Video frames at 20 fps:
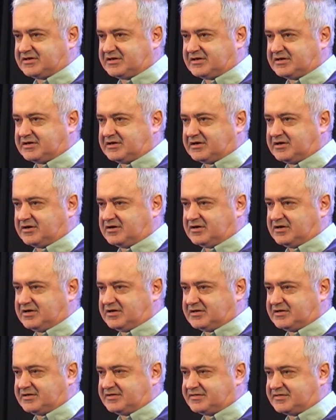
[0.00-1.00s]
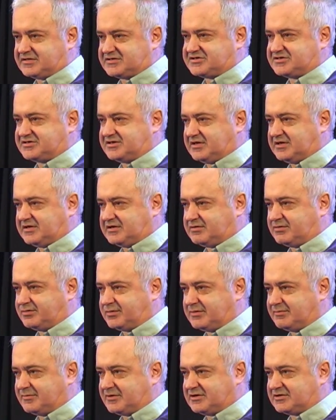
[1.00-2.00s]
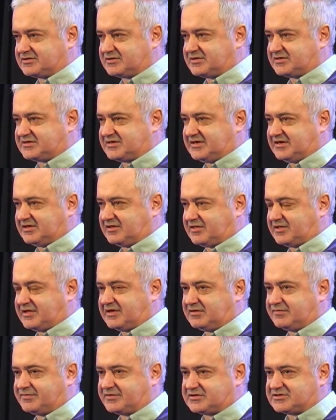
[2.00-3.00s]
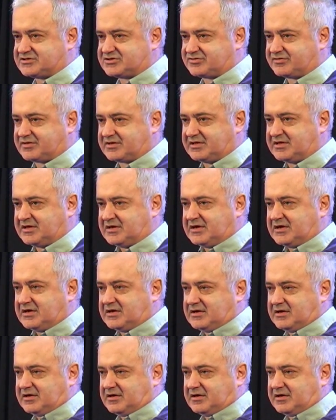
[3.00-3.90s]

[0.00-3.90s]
Earlier this year, we marked the 10th anniversary